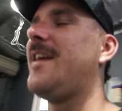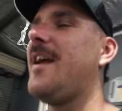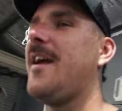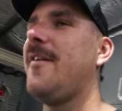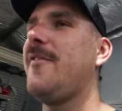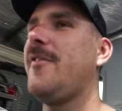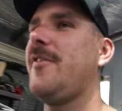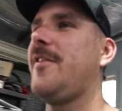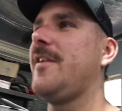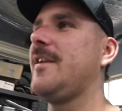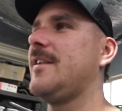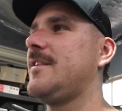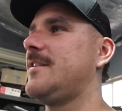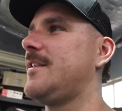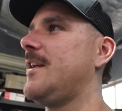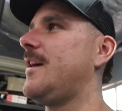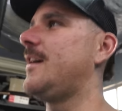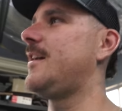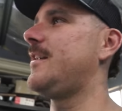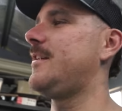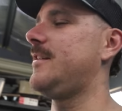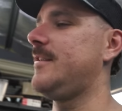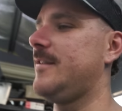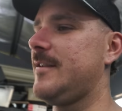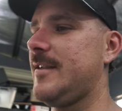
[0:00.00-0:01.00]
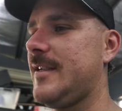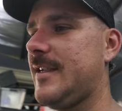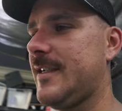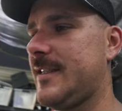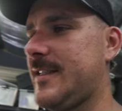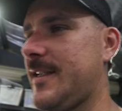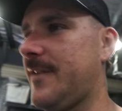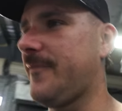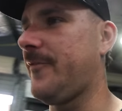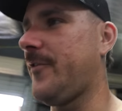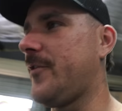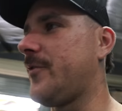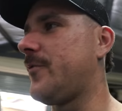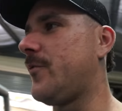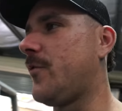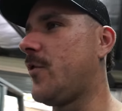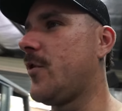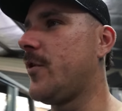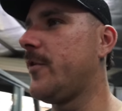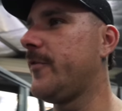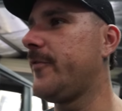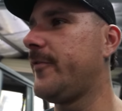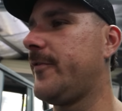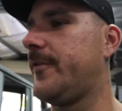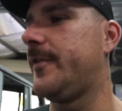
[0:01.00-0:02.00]
Yeah, everything's done except for the
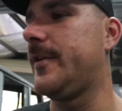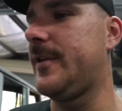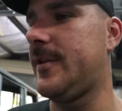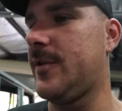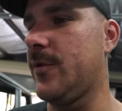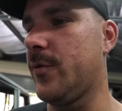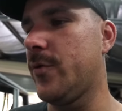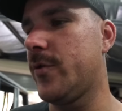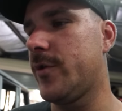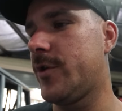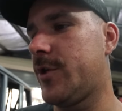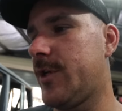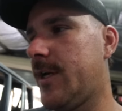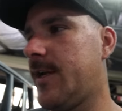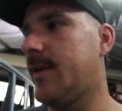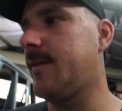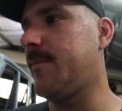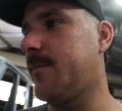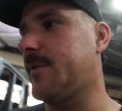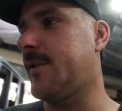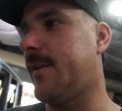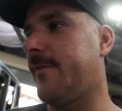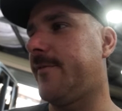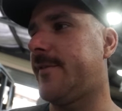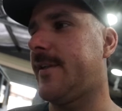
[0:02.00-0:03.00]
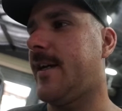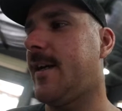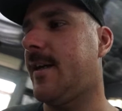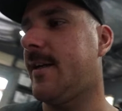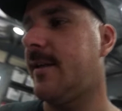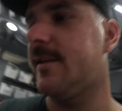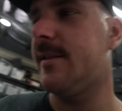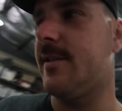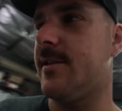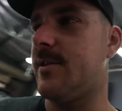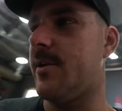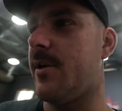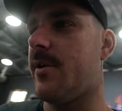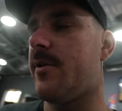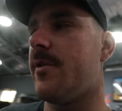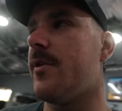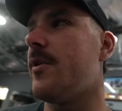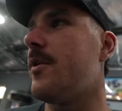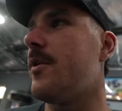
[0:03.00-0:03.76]
roof. The door jams have taken so